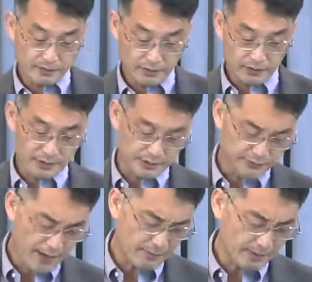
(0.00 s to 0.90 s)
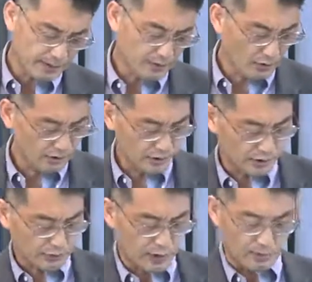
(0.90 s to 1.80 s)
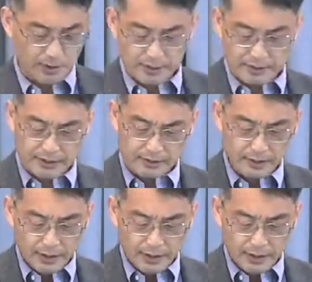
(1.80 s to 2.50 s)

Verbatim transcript: lost his family, lost his credibility.